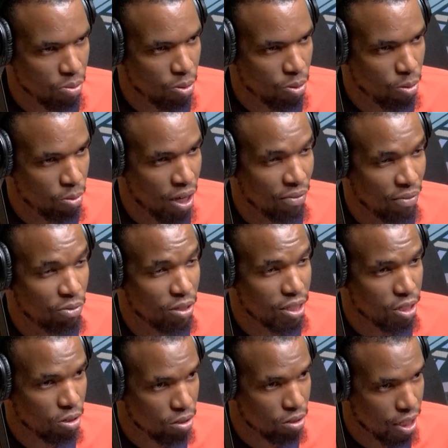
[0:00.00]
ho- we have what's
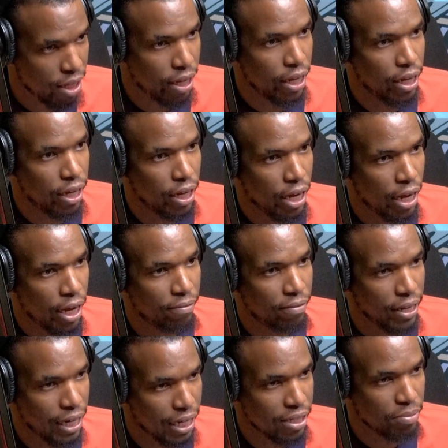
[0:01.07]
called the uh,
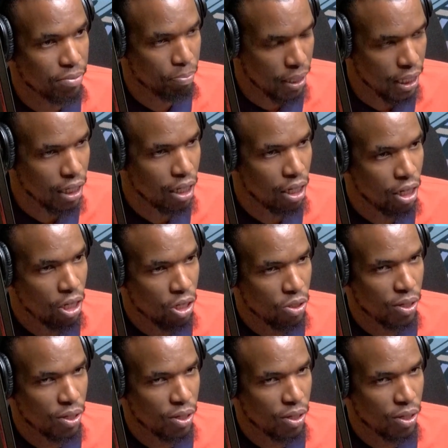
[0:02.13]
finance bill mm-hmm.